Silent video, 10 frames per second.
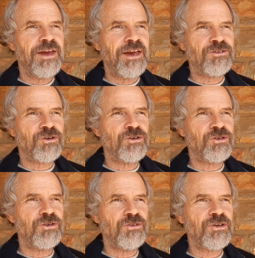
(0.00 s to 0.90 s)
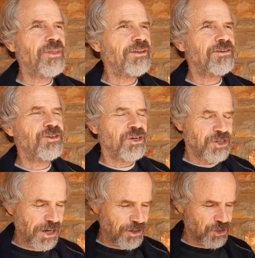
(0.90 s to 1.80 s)
as Christians. So that's a
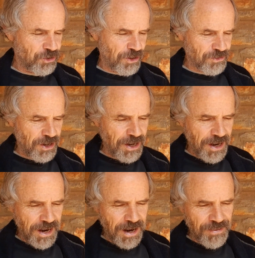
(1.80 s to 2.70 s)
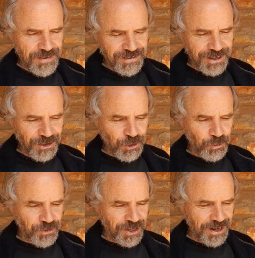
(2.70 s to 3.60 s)
challenge to us. And the second
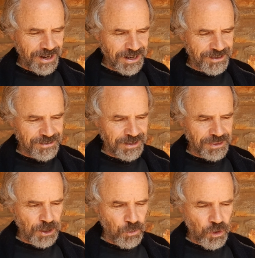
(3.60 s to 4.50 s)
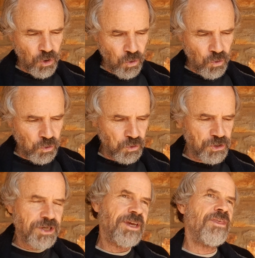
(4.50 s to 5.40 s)
thought that I had is that they were all
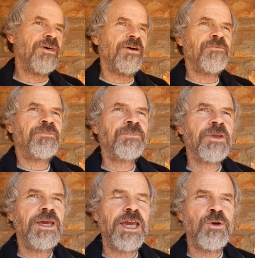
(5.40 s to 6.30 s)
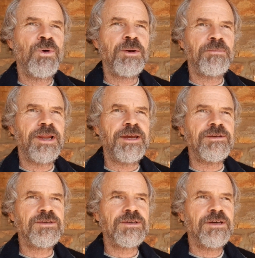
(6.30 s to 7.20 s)
together in one
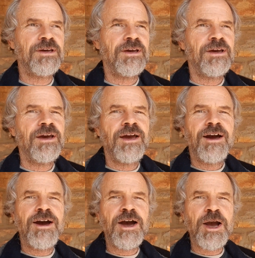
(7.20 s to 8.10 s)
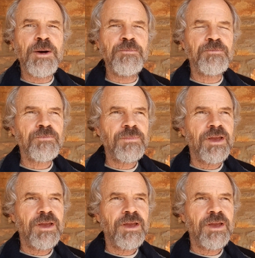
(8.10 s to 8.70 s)
place. And